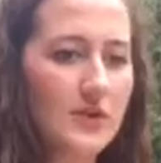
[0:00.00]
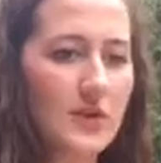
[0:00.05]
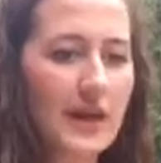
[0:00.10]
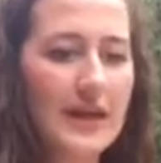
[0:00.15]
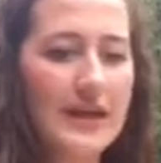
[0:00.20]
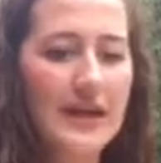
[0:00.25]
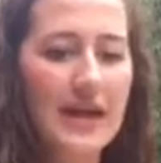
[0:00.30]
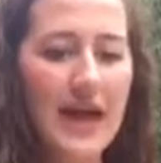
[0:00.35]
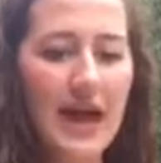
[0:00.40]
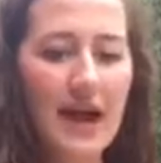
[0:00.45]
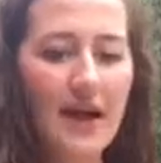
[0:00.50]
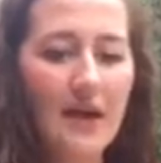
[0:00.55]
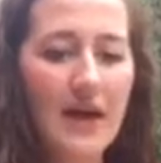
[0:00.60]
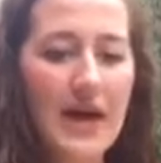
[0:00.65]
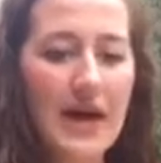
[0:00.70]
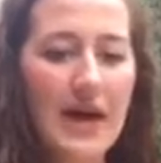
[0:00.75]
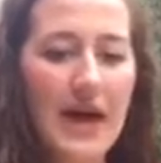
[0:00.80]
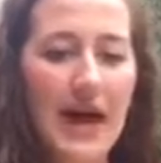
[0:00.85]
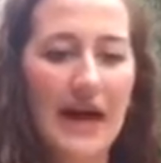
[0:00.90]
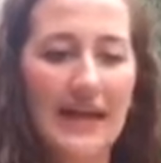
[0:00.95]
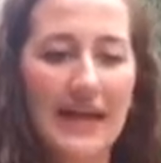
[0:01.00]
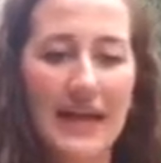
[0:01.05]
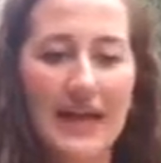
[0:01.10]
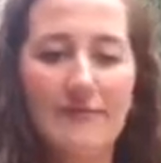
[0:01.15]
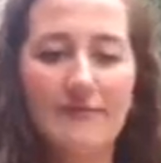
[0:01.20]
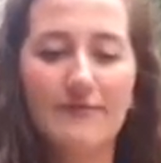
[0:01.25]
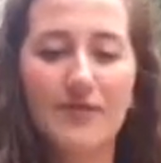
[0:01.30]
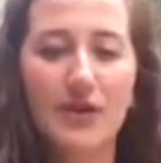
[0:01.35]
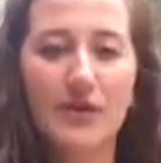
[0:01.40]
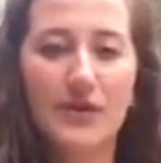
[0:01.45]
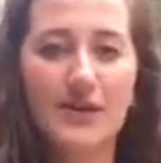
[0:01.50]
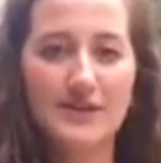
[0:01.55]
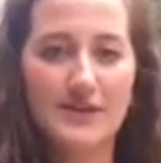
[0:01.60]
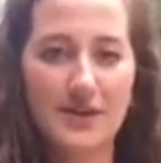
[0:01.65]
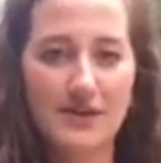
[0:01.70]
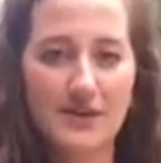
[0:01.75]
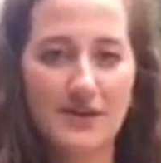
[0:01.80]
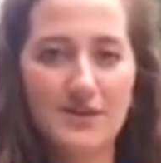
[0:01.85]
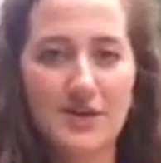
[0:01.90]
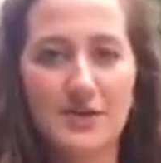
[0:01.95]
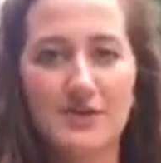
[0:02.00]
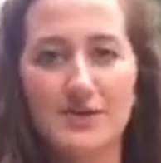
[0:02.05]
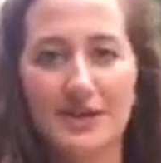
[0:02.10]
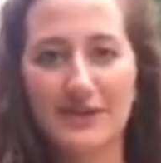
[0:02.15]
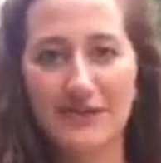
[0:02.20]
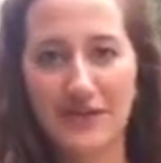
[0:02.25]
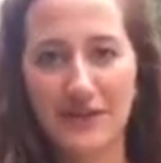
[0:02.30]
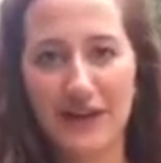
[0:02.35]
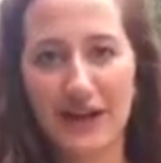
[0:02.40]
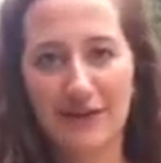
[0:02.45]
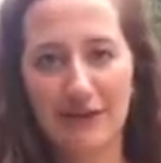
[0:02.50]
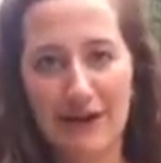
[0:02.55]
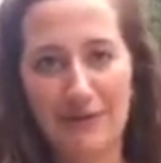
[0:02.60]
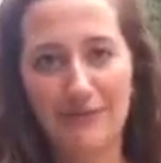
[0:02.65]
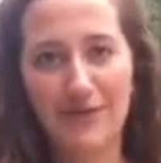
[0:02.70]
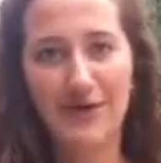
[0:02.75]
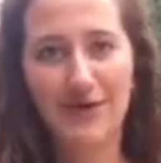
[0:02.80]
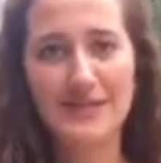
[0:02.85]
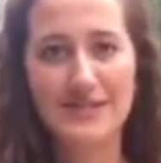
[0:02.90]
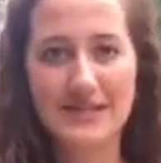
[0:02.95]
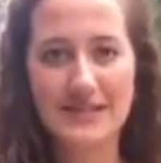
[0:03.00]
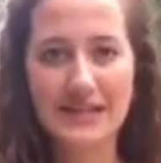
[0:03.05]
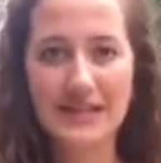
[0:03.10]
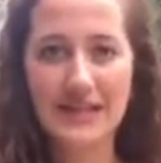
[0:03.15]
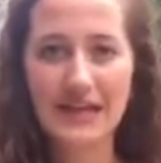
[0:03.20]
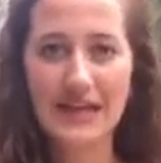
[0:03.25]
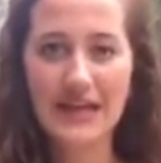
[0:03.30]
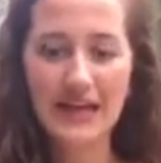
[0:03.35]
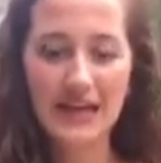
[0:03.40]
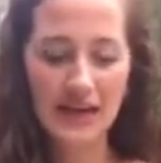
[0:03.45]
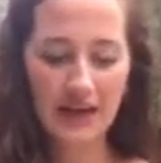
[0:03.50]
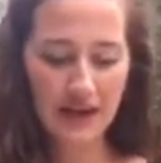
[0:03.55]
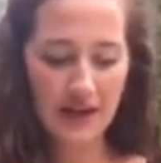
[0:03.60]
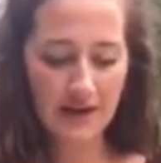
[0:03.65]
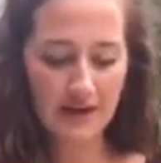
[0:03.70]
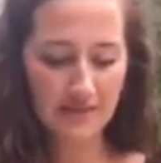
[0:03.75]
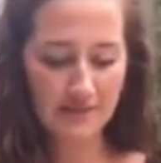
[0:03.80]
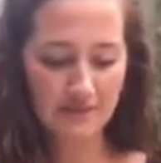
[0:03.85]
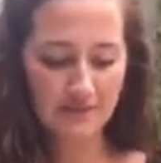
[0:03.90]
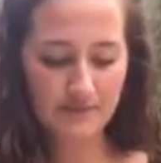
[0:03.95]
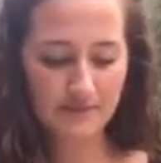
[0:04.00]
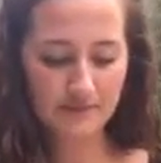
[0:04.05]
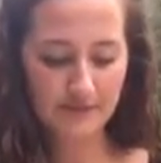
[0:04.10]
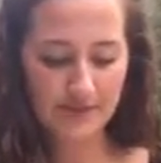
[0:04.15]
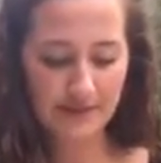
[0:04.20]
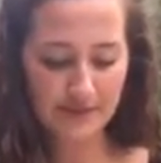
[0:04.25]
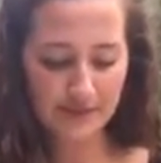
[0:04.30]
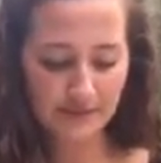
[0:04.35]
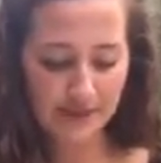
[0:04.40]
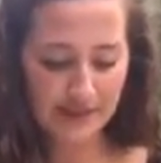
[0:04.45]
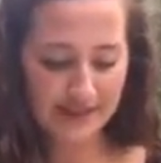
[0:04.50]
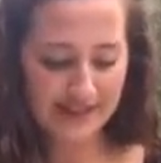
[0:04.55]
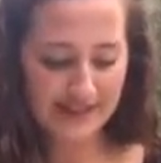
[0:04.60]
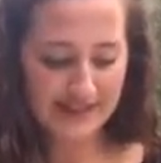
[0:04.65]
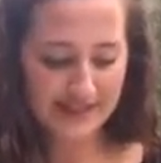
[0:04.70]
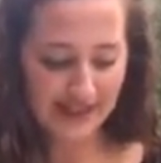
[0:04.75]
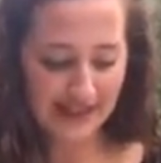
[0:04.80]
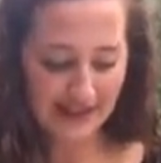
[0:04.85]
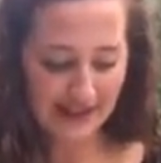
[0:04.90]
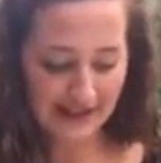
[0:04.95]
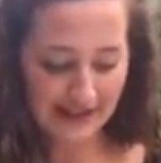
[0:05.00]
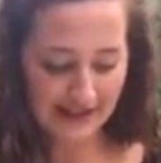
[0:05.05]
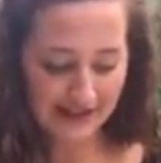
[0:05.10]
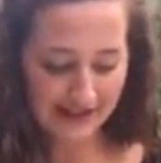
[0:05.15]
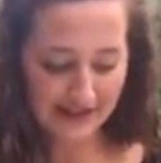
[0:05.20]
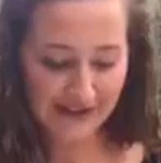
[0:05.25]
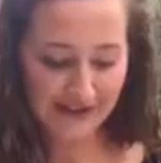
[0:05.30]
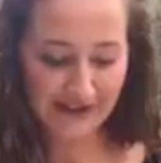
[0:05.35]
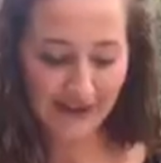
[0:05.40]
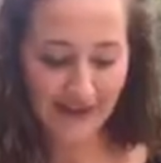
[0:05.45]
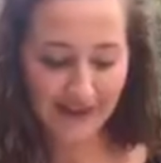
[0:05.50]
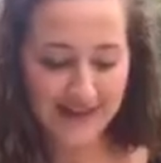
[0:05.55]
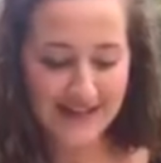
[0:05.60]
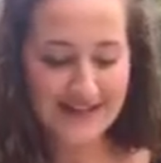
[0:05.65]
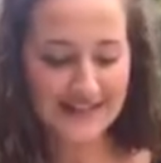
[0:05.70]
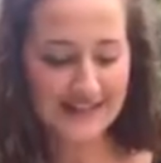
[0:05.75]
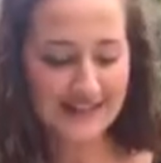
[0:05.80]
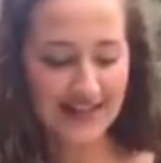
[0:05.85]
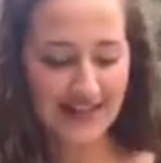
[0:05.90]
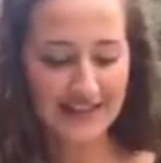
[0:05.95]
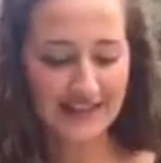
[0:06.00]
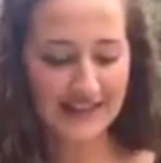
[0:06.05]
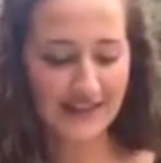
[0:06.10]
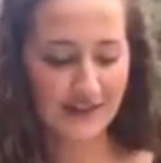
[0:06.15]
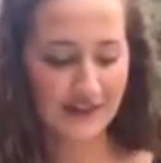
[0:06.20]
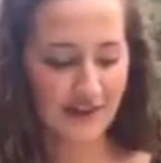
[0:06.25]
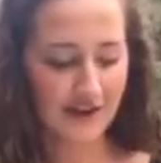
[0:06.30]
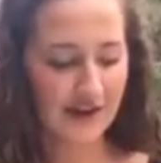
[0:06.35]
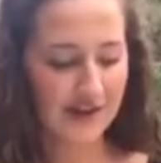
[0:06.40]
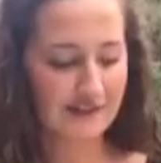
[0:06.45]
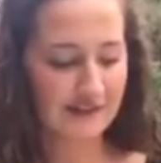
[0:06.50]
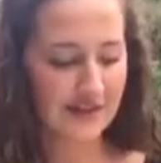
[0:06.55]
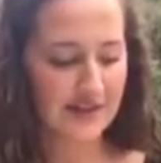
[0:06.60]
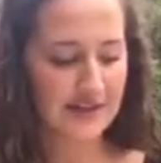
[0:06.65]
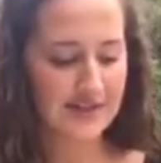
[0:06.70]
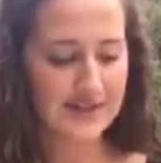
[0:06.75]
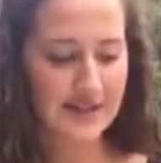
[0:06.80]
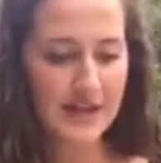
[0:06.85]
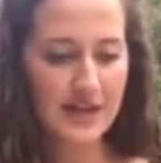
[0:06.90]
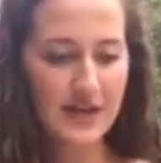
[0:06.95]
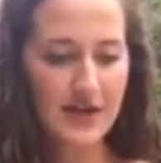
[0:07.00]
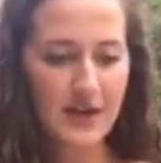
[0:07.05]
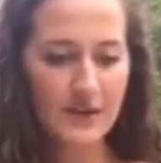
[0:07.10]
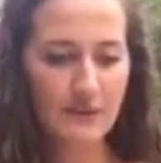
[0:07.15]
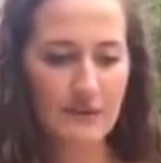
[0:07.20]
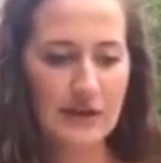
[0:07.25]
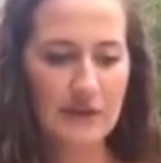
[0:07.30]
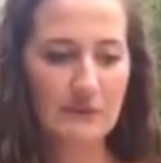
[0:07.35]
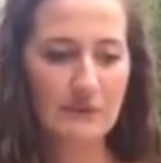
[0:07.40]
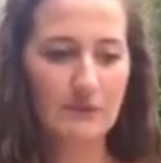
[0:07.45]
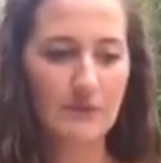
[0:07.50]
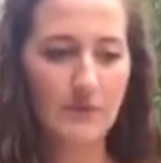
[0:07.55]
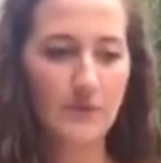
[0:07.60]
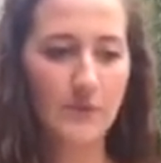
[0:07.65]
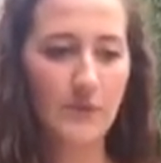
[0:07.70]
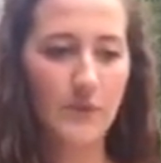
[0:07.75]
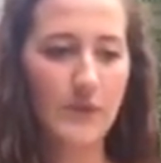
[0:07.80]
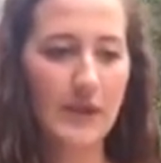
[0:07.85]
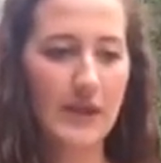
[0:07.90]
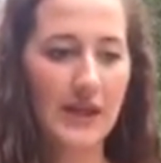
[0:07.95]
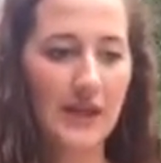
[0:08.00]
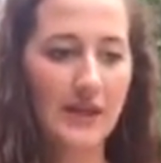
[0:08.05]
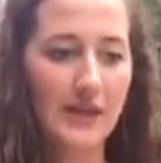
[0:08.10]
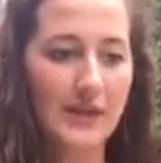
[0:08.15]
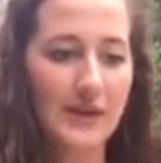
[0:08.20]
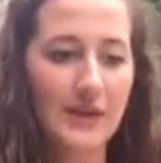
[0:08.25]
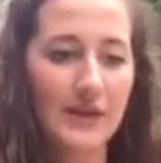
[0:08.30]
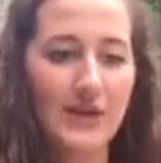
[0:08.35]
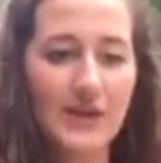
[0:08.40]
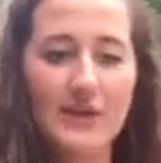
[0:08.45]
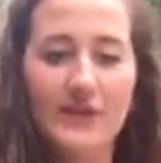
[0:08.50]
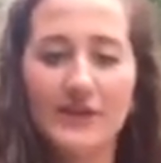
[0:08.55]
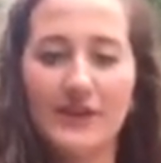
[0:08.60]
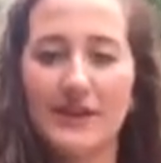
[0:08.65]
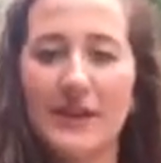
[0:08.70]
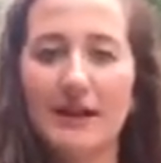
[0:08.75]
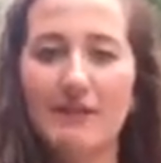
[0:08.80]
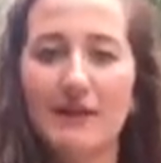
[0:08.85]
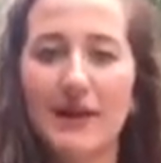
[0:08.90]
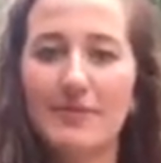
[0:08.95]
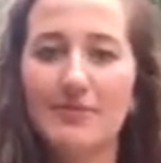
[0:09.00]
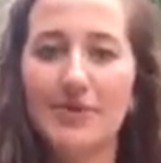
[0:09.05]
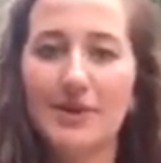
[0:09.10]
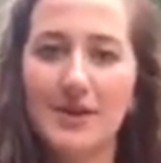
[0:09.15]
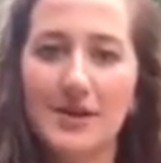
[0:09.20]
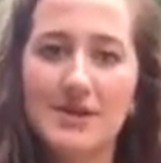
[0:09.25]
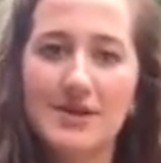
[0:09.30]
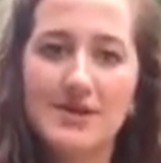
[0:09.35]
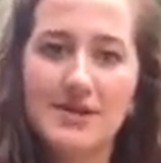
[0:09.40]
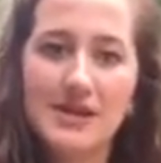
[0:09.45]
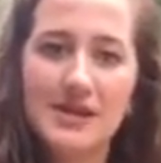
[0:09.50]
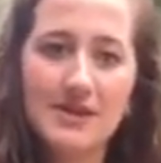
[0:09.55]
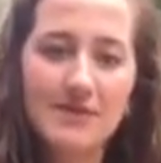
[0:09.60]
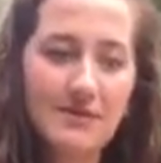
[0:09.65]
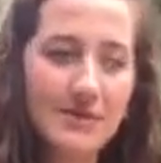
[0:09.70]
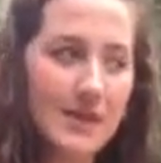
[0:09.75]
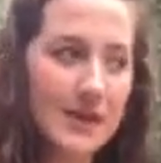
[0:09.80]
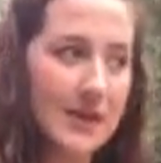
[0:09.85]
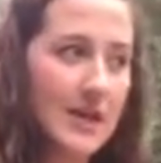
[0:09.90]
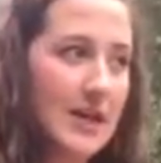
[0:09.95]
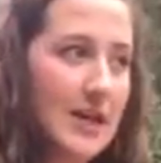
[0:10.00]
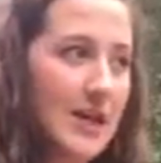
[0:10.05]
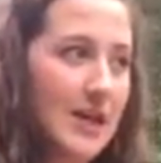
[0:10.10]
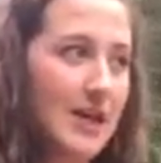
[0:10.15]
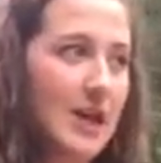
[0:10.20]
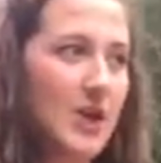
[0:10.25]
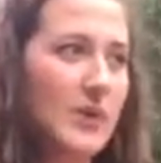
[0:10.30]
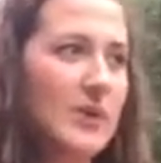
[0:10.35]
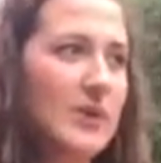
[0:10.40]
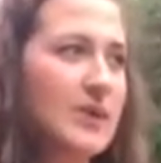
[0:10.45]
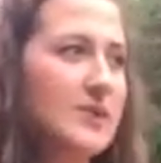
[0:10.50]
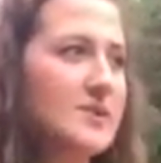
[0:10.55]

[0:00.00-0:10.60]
right now I can't focus on searching for that right person, because honestly, I think a lot of us, when we look for that right person, you know, we